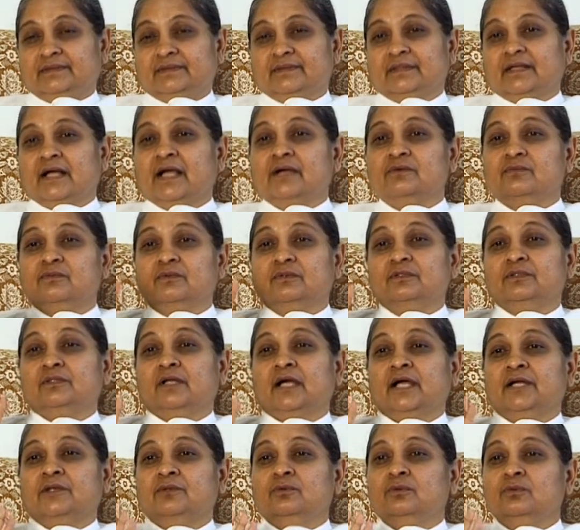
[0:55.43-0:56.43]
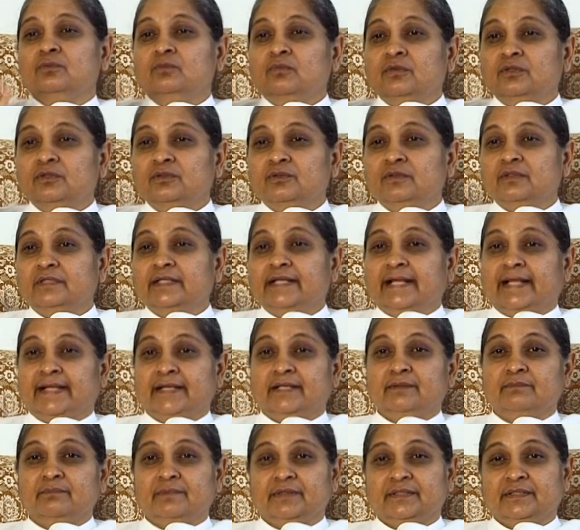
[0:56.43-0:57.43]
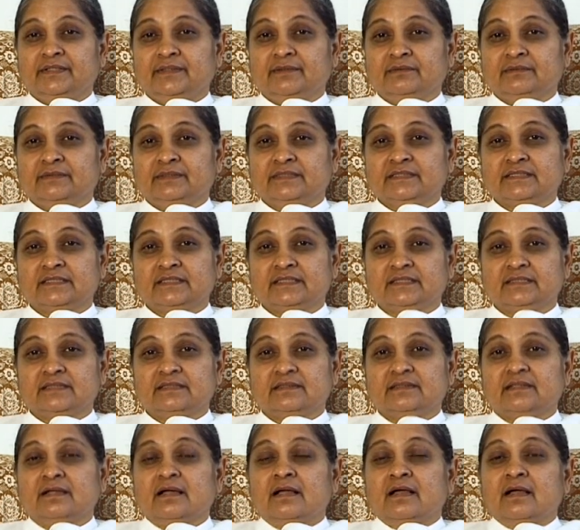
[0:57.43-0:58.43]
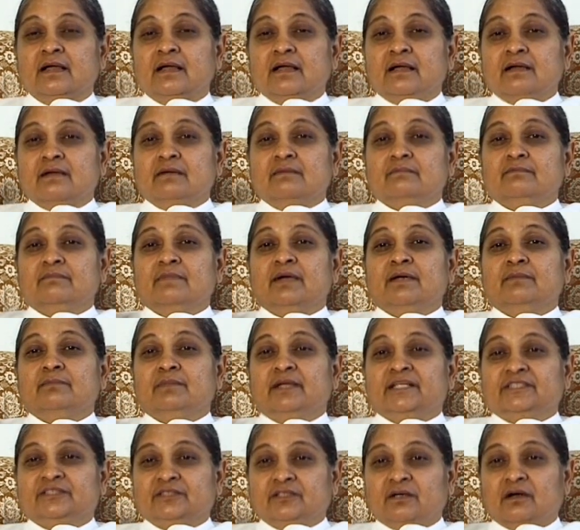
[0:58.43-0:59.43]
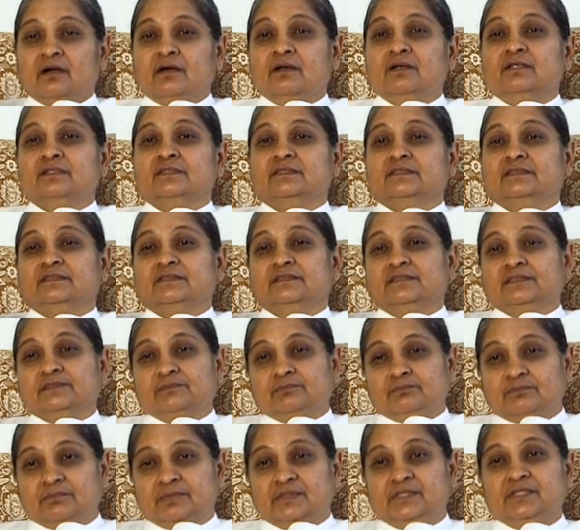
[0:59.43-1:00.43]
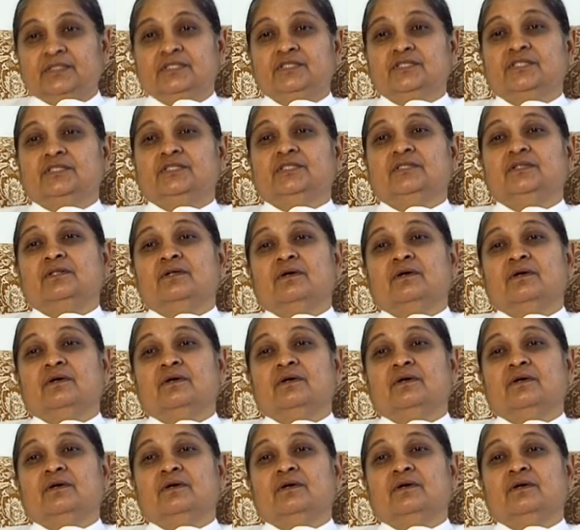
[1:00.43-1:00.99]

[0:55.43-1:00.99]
I want I don't want to hurt anybody on this earth by my thoughts, speech